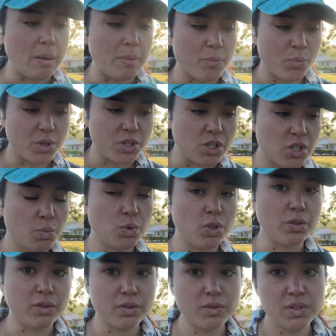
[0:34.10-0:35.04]
which
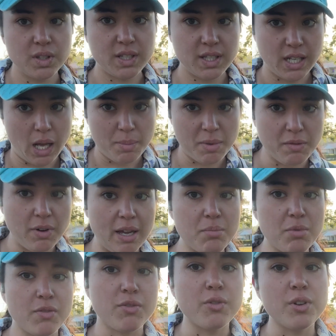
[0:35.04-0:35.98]
will stop me right
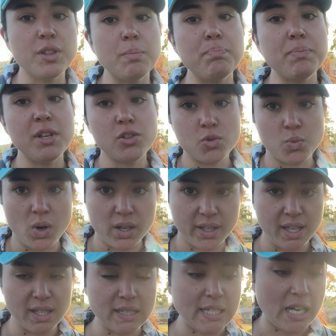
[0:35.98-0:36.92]
before the beach
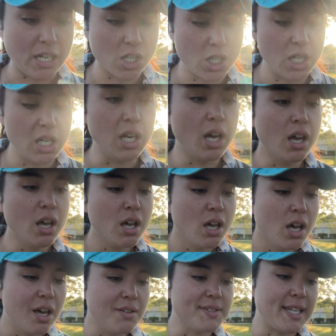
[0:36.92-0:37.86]
walking section
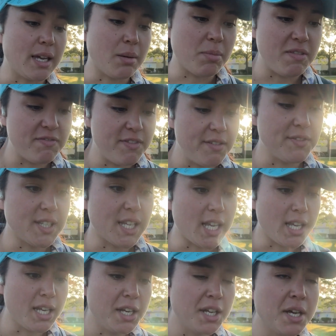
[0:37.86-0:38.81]
of segment
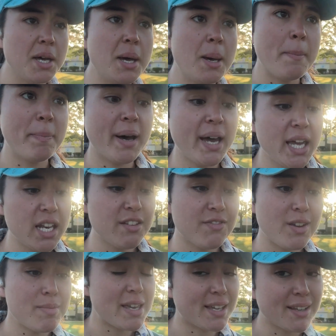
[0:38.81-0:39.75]
15. But if
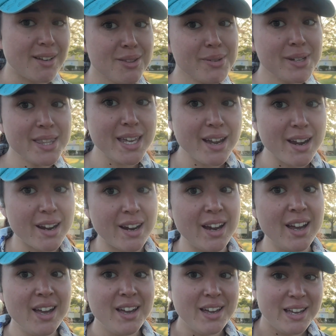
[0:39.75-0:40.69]
I make it all the way there,
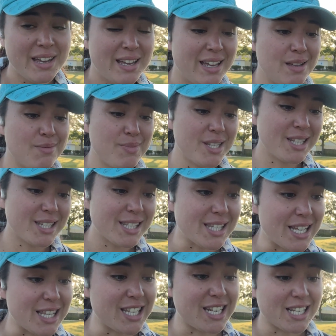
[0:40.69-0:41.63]
it means
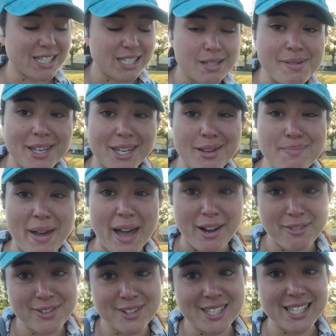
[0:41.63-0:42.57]
that the next time I come
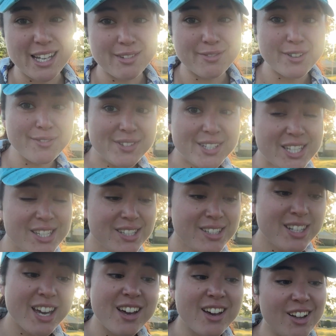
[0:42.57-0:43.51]
back for seg
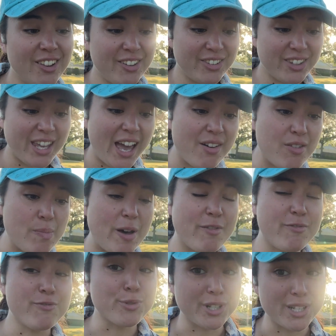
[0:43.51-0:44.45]
15, I'll only have
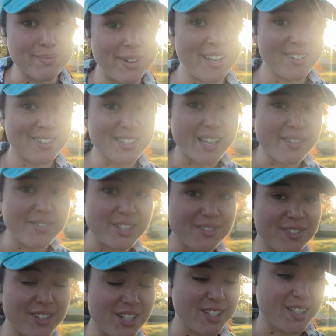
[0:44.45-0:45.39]
about 40 miles left to
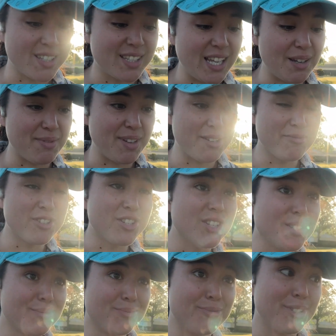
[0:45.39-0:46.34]
finish the segment, which
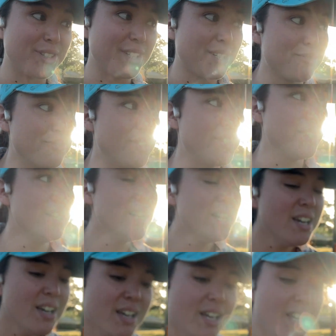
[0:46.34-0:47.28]
is really cool.
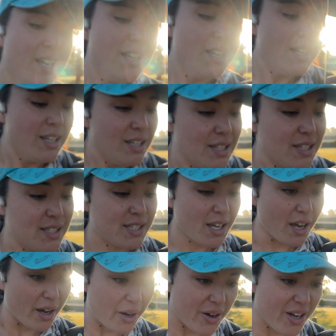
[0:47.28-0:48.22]

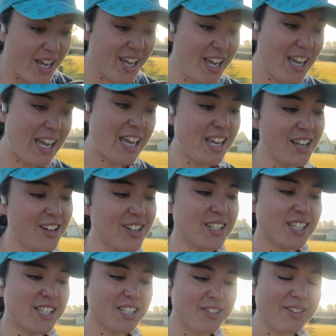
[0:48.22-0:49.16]
So
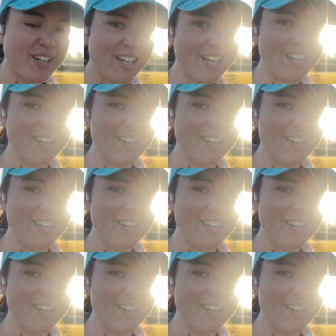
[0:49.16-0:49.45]
here's to